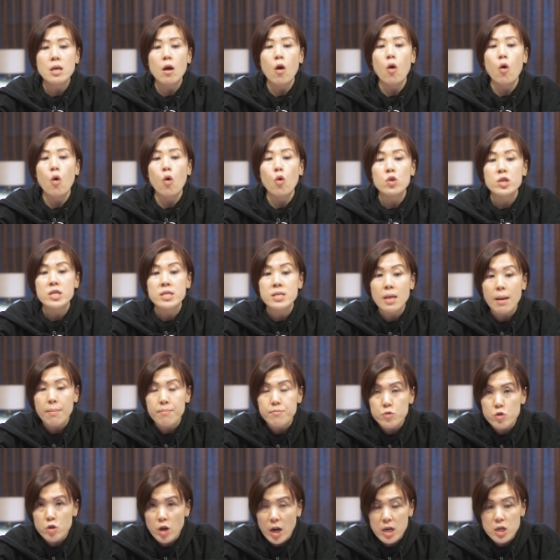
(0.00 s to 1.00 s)
or
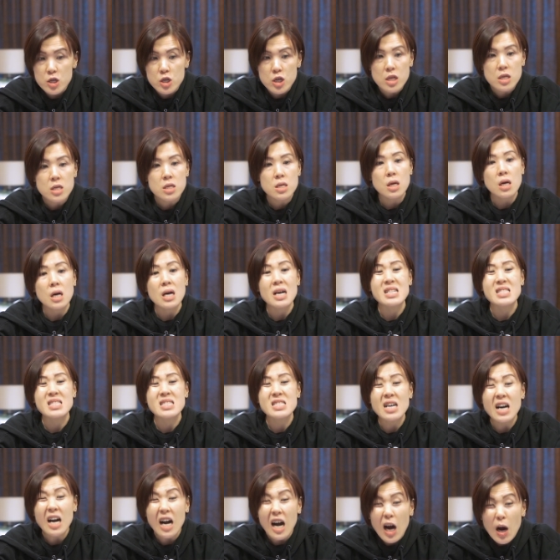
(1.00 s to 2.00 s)
subtractions, a
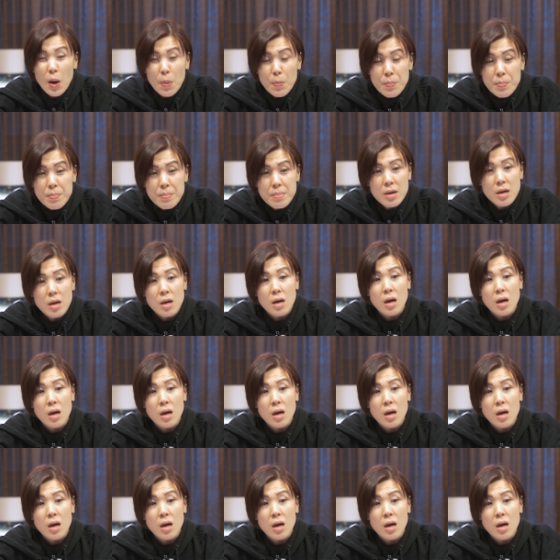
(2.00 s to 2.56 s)
term,